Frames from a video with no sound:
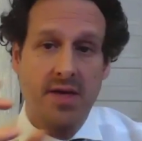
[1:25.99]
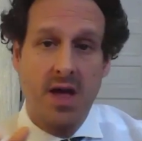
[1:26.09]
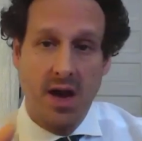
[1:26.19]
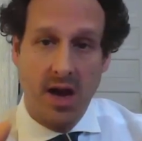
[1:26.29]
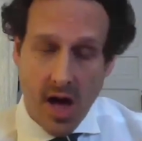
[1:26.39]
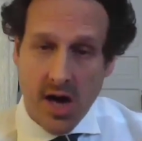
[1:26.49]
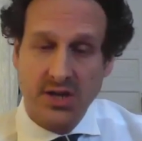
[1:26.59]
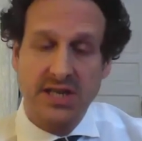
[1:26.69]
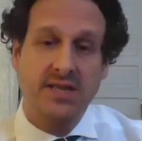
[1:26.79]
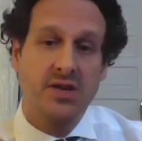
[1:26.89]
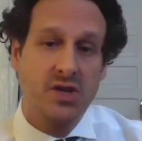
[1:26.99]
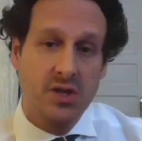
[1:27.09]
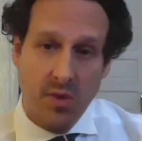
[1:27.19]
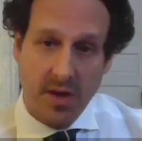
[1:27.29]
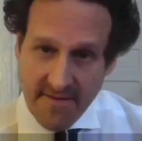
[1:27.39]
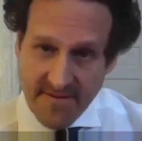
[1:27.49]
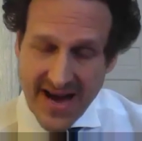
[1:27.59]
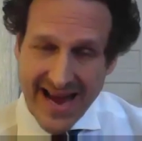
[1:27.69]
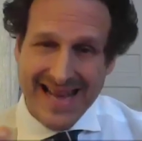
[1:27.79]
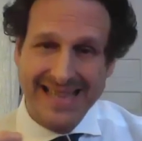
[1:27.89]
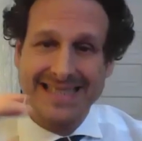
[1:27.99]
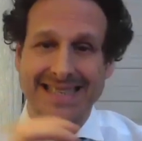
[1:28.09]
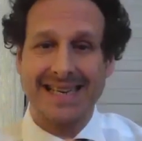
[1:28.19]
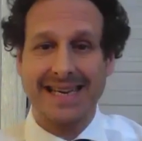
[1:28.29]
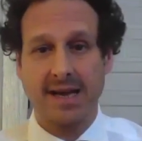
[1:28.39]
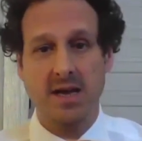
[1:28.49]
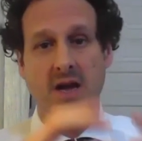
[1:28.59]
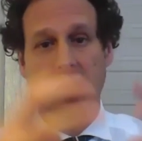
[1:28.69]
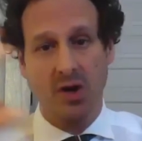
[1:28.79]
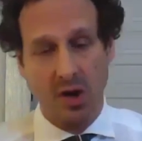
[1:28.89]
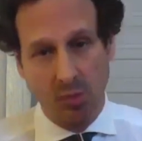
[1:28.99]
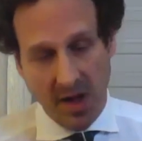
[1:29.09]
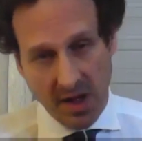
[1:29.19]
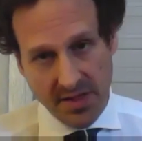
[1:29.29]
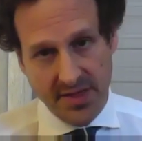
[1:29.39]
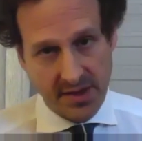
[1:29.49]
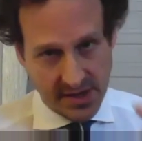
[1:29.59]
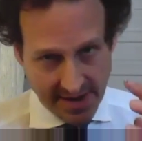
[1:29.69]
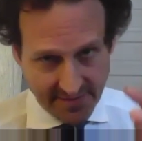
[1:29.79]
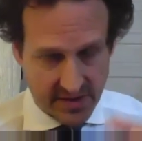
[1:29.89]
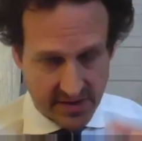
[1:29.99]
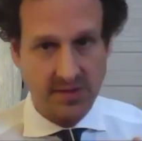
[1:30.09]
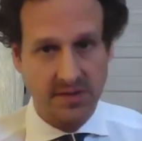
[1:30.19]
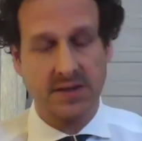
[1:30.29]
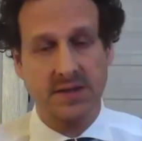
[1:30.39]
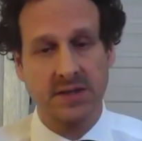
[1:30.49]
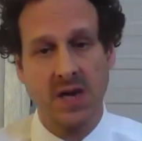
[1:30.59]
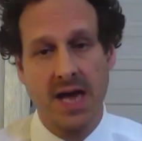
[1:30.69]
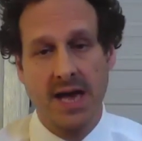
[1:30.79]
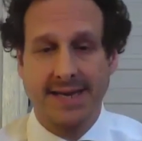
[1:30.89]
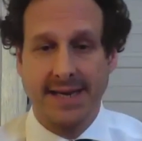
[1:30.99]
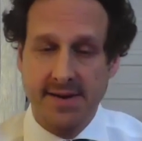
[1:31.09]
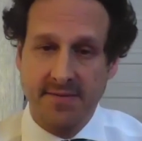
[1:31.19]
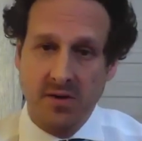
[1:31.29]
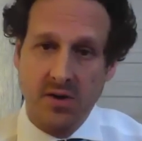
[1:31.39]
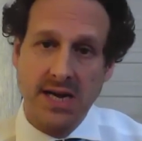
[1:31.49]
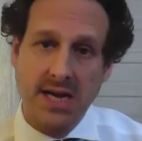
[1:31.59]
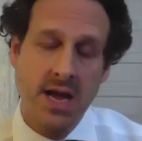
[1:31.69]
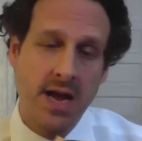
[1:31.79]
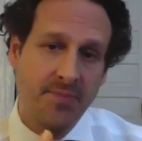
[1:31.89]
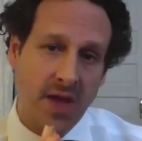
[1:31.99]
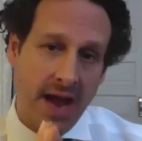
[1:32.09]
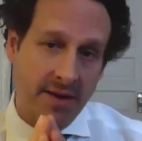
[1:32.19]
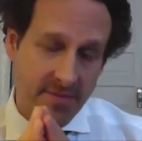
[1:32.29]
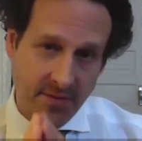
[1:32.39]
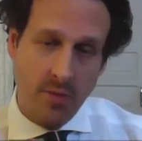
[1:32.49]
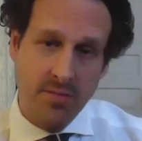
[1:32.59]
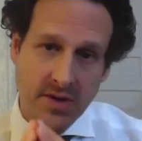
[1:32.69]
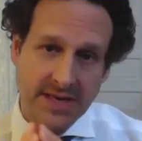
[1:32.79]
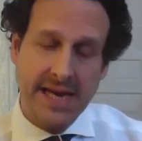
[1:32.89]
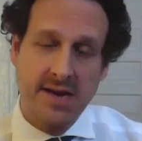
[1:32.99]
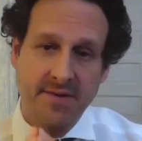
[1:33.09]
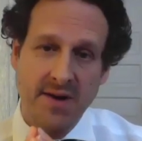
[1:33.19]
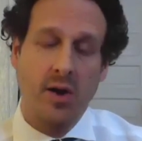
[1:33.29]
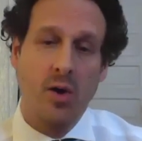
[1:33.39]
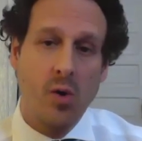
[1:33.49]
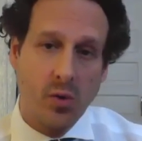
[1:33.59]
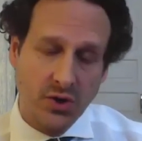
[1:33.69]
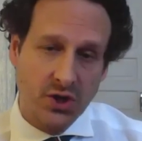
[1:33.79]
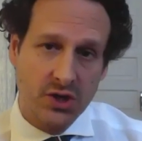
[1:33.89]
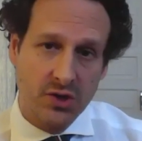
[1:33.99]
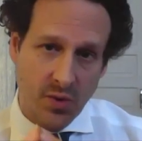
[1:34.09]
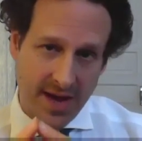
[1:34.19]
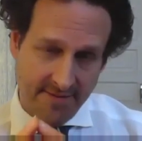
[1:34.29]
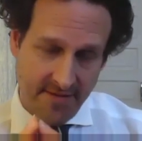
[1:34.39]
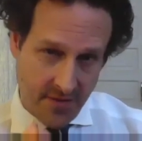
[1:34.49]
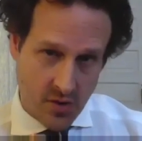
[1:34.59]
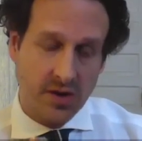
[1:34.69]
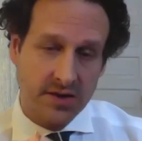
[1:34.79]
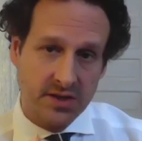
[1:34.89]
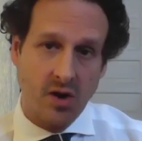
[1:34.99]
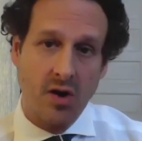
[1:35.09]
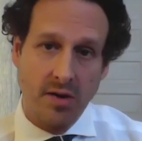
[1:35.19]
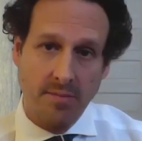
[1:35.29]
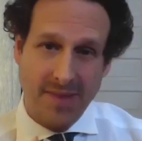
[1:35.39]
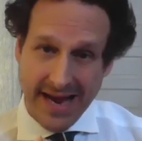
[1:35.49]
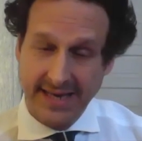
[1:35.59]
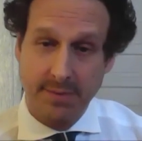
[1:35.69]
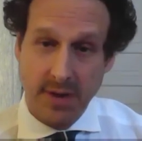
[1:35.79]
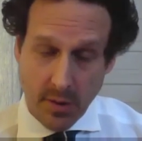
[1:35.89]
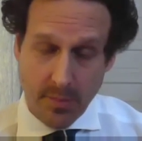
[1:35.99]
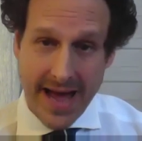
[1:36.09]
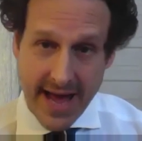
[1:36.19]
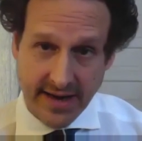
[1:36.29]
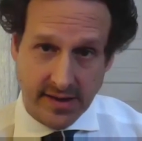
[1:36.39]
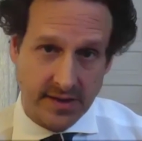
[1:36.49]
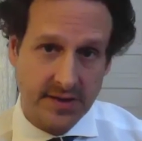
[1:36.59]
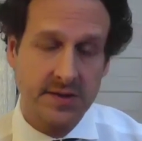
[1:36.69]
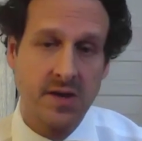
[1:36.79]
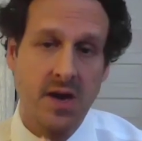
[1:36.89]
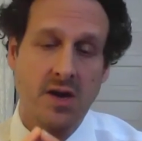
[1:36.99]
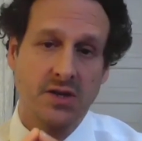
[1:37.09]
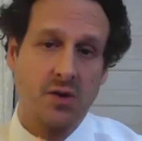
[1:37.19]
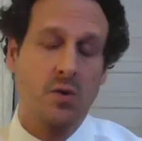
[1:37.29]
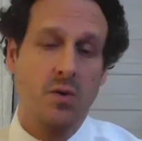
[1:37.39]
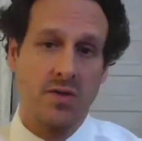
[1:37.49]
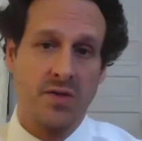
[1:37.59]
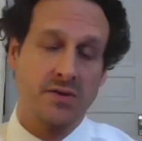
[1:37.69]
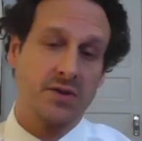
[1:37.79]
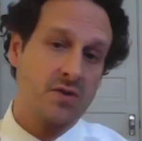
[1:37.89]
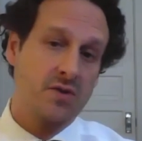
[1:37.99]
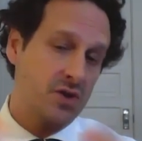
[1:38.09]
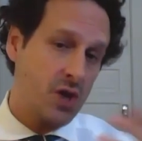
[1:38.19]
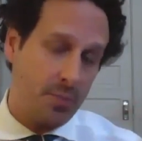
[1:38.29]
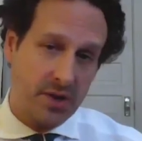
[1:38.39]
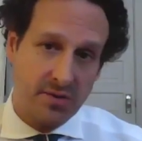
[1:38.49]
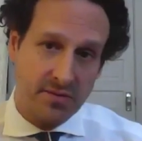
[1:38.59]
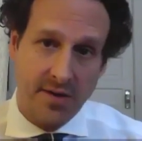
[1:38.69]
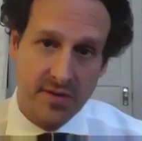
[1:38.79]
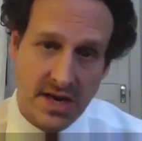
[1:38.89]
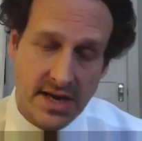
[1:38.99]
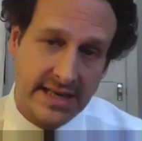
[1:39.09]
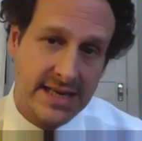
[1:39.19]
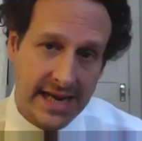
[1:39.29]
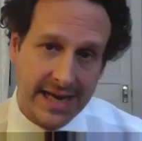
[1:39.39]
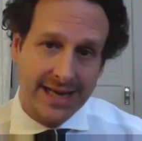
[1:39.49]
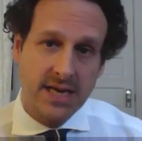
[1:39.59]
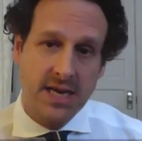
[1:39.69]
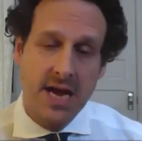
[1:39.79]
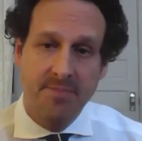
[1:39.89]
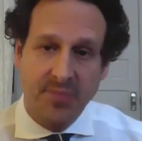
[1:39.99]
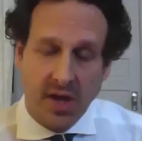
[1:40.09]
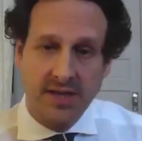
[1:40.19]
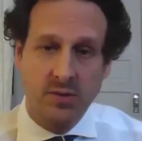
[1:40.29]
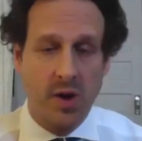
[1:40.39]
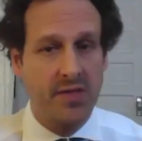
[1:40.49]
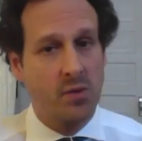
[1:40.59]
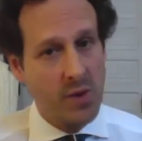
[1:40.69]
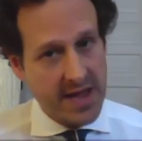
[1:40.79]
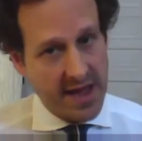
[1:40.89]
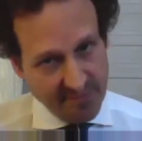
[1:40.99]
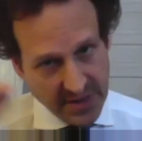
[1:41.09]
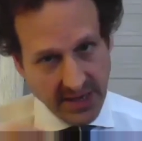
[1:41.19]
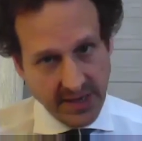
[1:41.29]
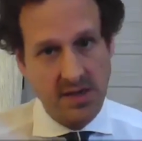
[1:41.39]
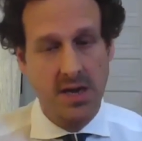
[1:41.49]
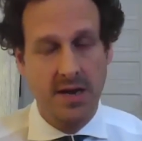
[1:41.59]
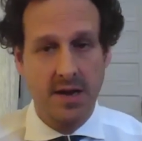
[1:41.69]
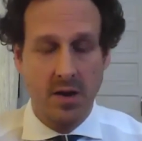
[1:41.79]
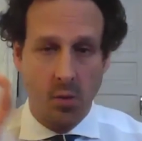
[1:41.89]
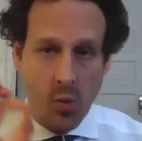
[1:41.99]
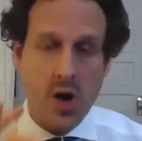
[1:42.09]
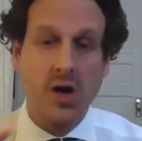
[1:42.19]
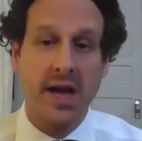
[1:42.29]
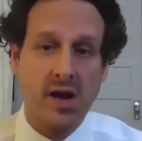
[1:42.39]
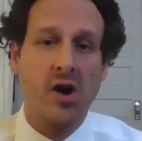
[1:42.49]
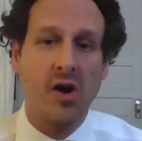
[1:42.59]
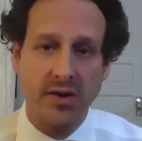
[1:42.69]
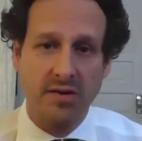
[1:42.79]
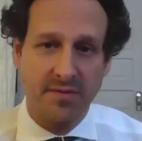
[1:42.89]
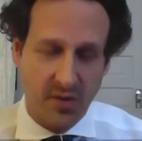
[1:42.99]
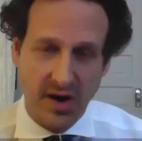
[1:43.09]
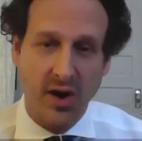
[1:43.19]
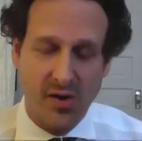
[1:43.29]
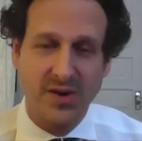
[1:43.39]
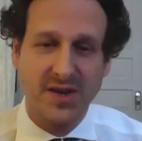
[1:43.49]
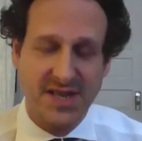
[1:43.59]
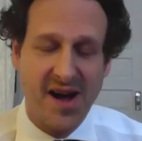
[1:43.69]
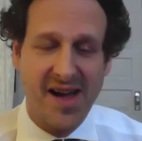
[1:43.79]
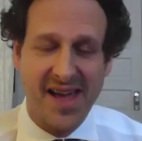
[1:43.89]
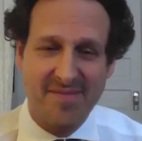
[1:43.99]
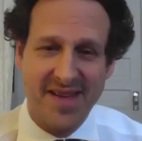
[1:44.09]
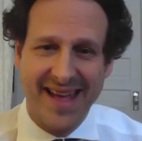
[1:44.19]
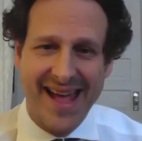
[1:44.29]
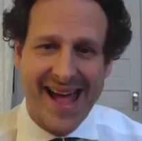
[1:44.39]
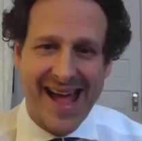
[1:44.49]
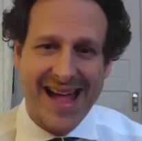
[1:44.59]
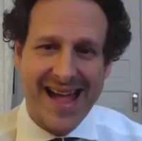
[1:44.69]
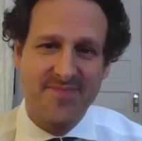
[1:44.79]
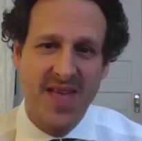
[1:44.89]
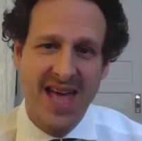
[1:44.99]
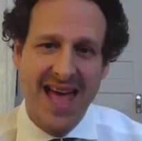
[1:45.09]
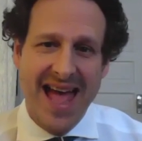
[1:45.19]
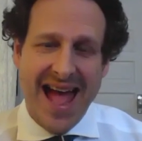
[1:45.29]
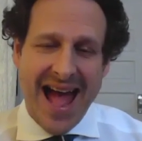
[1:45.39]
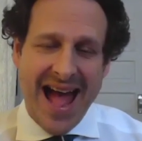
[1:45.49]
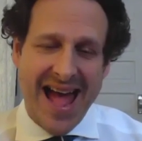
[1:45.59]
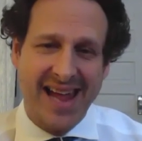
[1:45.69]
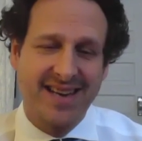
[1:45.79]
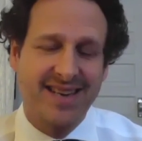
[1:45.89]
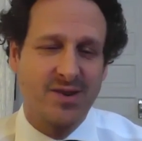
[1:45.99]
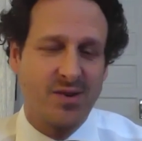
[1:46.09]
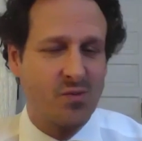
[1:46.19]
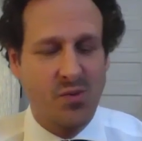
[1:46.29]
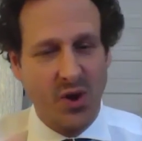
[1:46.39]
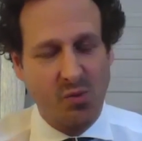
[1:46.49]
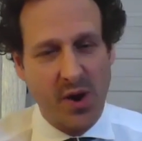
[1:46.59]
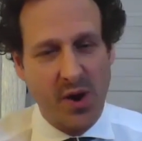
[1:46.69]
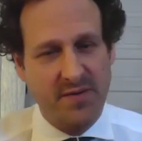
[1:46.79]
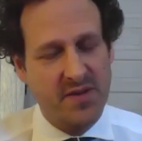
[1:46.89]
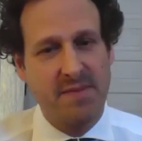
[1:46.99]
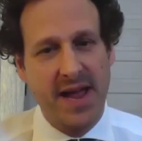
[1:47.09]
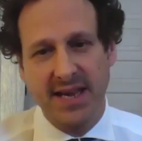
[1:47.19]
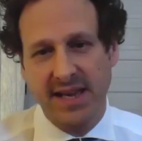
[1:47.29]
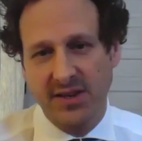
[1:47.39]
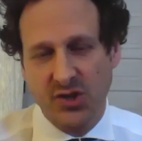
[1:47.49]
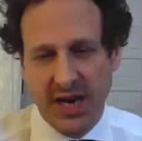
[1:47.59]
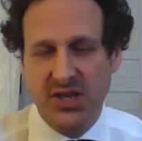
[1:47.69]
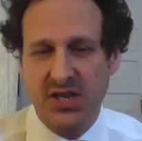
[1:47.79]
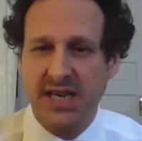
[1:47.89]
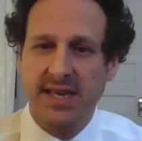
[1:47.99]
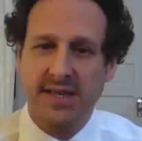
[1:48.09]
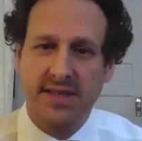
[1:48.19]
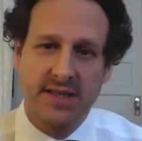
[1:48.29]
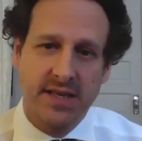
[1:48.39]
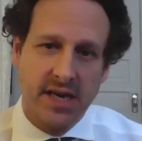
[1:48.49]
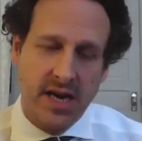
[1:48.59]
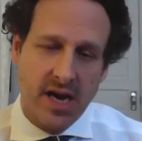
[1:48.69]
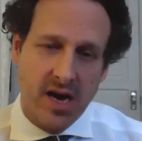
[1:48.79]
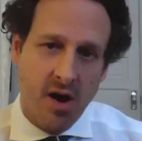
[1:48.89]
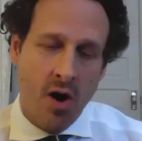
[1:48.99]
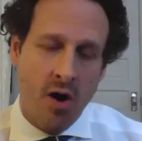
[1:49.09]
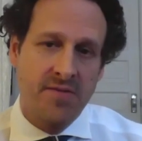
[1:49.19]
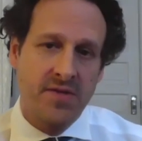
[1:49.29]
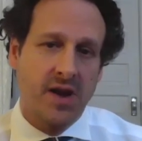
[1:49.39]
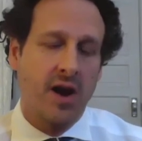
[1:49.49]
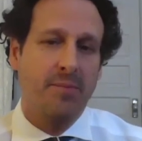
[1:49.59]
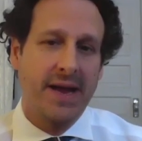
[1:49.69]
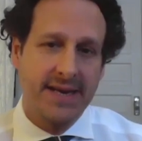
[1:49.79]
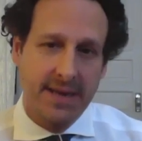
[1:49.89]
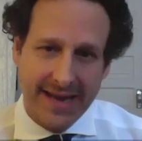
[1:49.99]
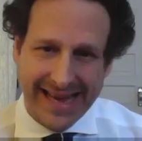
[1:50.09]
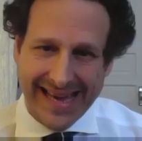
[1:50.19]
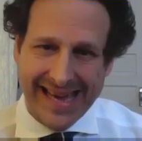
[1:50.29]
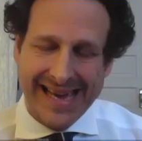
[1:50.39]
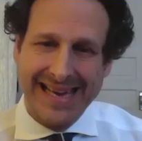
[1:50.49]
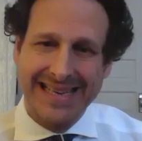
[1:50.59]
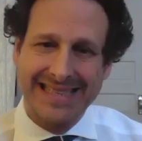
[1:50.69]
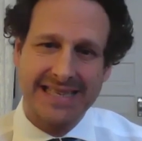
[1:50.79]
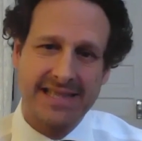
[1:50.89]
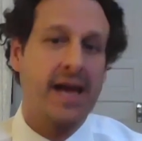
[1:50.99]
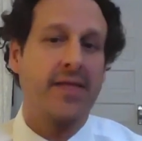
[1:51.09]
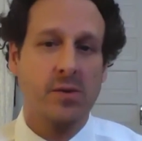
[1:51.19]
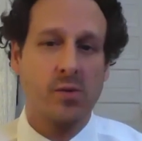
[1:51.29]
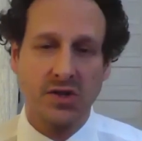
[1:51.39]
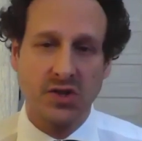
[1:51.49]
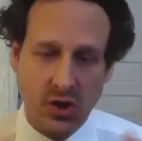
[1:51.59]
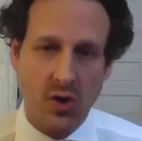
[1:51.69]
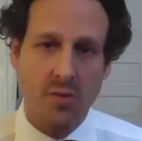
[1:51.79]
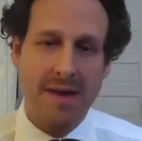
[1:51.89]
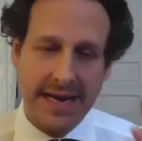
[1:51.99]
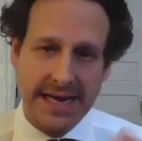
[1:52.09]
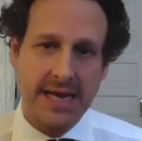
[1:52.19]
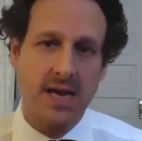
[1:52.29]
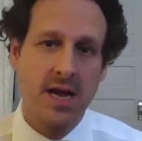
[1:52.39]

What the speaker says: largely to do with financing, global health governance, delivery. And from the day of our launch, we have focused on pandemic preparedness. So the topic of COVID-19 is one that we have been working on for a long time. And one of the many tragedies of the current pandemic is that there were so many